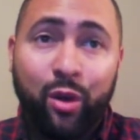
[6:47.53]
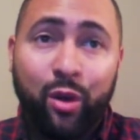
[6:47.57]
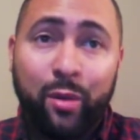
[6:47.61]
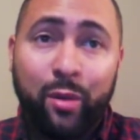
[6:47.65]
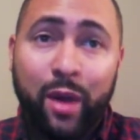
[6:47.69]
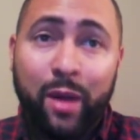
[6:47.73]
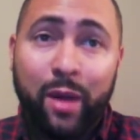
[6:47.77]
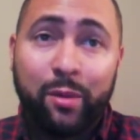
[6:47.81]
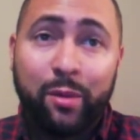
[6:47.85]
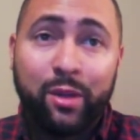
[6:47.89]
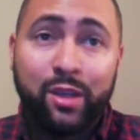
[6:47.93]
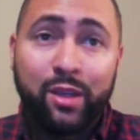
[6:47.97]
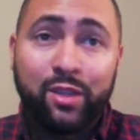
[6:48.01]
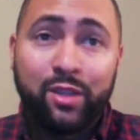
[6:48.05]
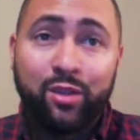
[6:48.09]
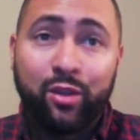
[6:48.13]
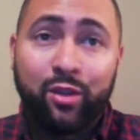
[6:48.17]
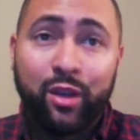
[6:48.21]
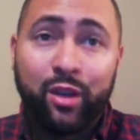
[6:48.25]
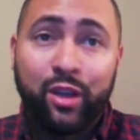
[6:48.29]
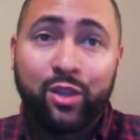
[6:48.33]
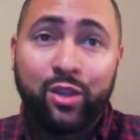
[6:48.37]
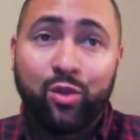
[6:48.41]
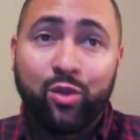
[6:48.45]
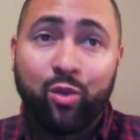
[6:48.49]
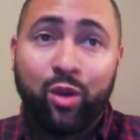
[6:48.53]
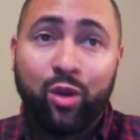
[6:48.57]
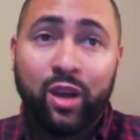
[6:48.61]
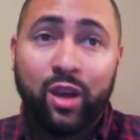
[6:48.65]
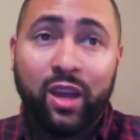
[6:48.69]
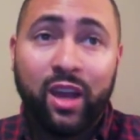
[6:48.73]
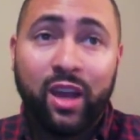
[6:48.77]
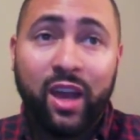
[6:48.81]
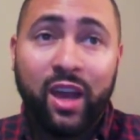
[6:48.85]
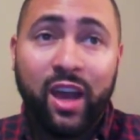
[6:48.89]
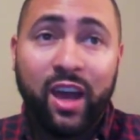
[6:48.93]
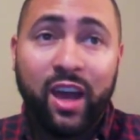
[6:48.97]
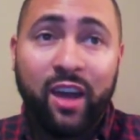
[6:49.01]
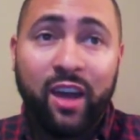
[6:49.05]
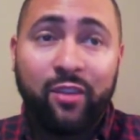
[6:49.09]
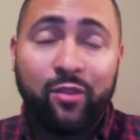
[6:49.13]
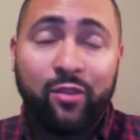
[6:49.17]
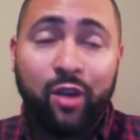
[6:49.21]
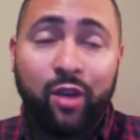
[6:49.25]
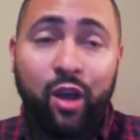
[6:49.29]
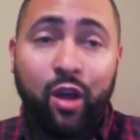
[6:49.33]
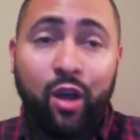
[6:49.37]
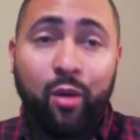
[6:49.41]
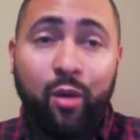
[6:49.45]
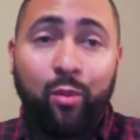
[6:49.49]
I mean, Abilene's only a 20.5
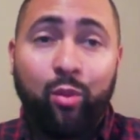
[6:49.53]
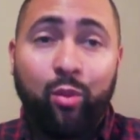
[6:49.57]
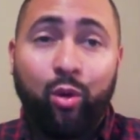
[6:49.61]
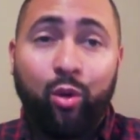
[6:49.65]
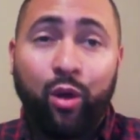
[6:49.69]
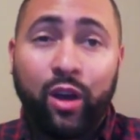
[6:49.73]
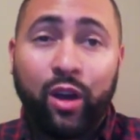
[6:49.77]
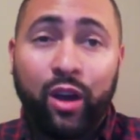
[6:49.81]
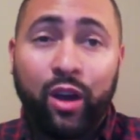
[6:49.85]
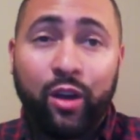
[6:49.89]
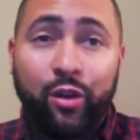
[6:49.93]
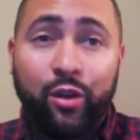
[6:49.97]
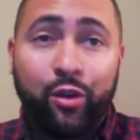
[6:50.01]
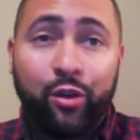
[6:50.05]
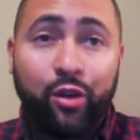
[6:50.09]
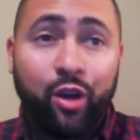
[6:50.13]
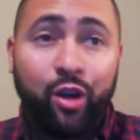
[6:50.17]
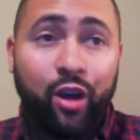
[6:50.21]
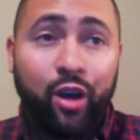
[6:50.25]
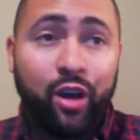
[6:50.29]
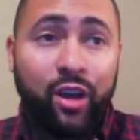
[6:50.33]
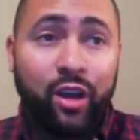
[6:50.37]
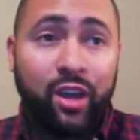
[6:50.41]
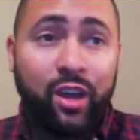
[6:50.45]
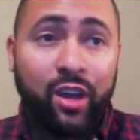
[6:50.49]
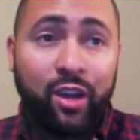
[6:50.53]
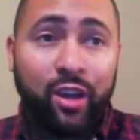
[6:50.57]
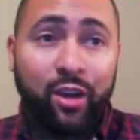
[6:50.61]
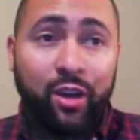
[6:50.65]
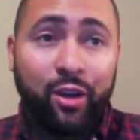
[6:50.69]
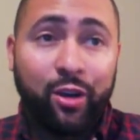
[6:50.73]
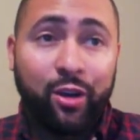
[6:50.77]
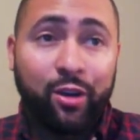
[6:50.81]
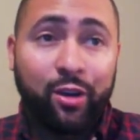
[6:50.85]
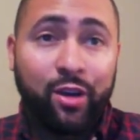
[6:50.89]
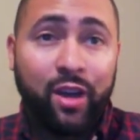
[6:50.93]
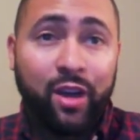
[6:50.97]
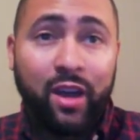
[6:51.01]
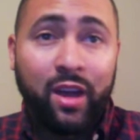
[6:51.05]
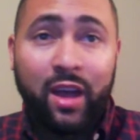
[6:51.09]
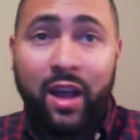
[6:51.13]
point underdog here.